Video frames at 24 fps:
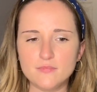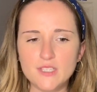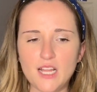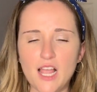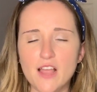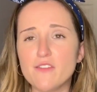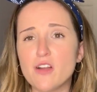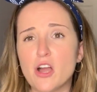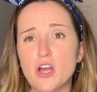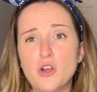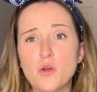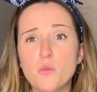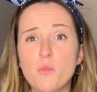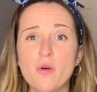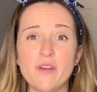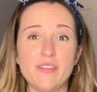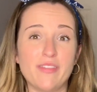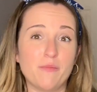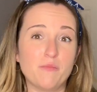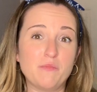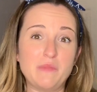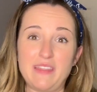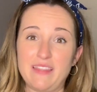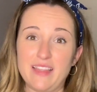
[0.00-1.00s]
I've gotten to a point
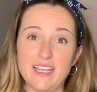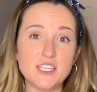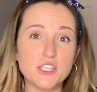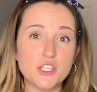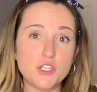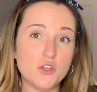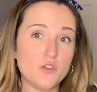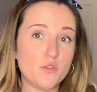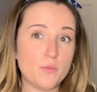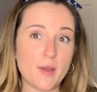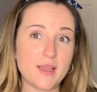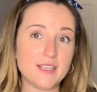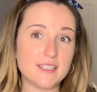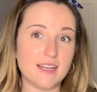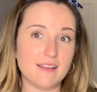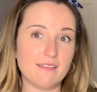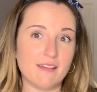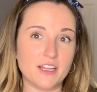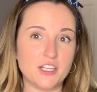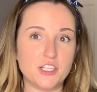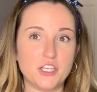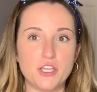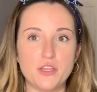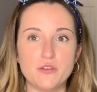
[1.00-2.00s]
that that's the toothpaste I
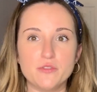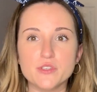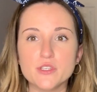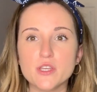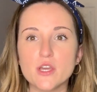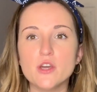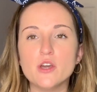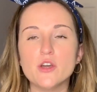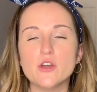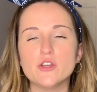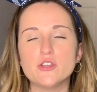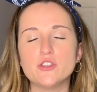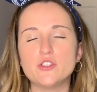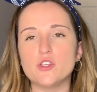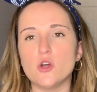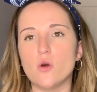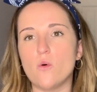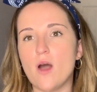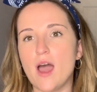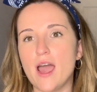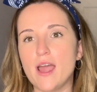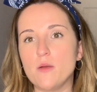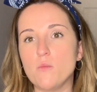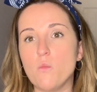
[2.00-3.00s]
like to use. So
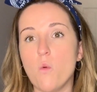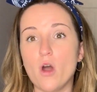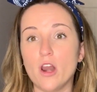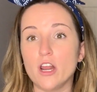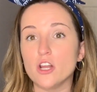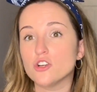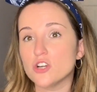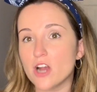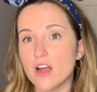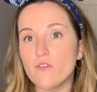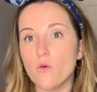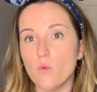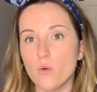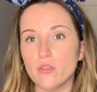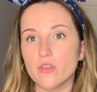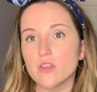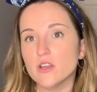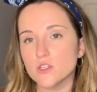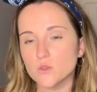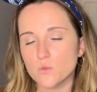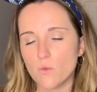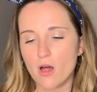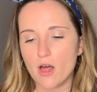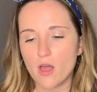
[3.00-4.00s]
I want to travel with it
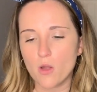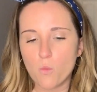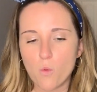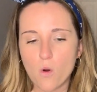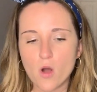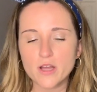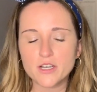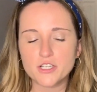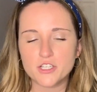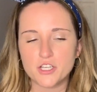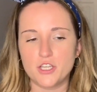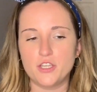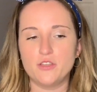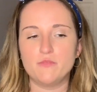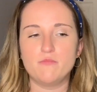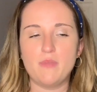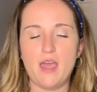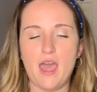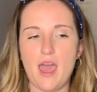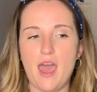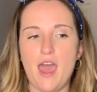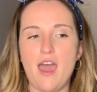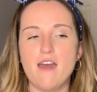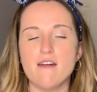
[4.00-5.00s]
as well. I want to
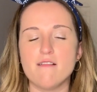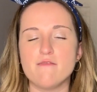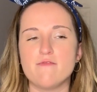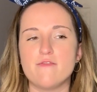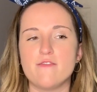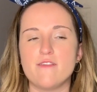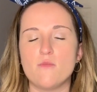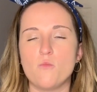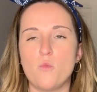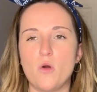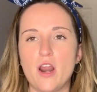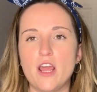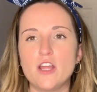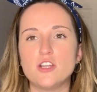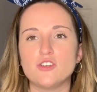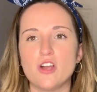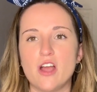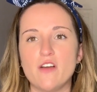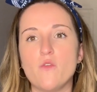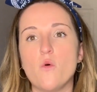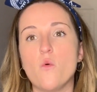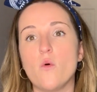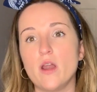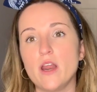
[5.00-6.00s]
have, when I
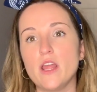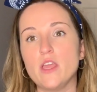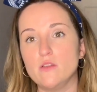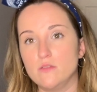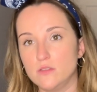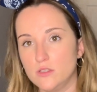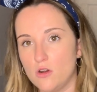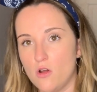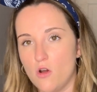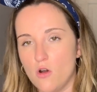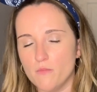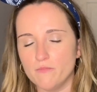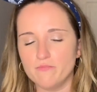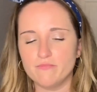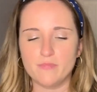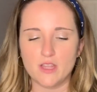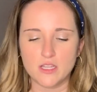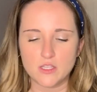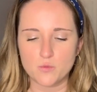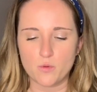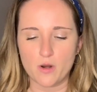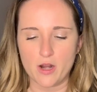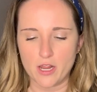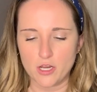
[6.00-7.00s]
travel, what I use at home.
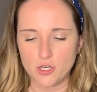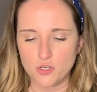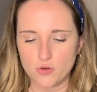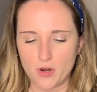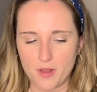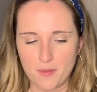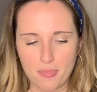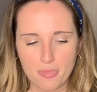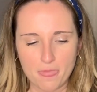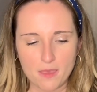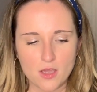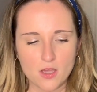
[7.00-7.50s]
That's what I enjoy.